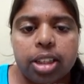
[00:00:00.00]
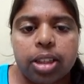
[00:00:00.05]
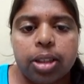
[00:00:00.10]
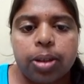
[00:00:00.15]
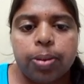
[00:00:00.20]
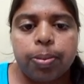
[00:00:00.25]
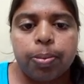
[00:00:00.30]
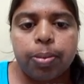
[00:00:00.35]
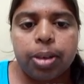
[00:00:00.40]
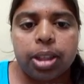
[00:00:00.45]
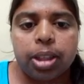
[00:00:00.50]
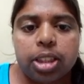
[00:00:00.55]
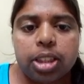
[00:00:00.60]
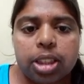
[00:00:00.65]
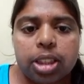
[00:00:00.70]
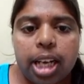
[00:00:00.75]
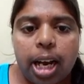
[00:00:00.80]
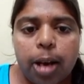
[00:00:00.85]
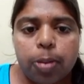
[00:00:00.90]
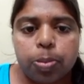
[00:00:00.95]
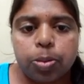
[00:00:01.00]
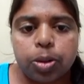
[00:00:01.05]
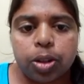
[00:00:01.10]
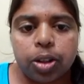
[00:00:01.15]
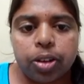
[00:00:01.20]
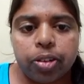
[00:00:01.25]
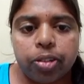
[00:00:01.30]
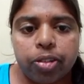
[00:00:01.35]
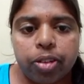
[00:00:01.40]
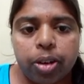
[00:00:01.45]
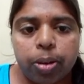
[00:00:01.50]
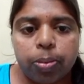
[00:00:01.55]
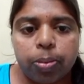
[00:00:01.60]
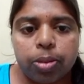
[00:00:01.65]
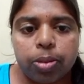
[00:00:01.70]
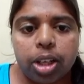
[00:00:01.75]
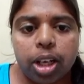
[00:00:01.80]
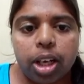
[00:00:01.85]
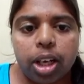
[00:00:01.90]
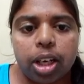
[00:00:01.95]
captured from the
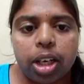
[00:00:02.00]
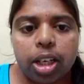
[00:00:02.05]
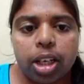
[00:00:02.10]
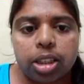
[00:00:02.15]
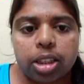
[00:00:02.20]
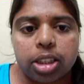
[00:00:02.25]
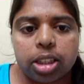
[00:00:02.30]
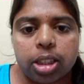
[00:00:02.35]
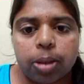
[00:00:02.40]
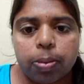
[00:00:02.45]
customer are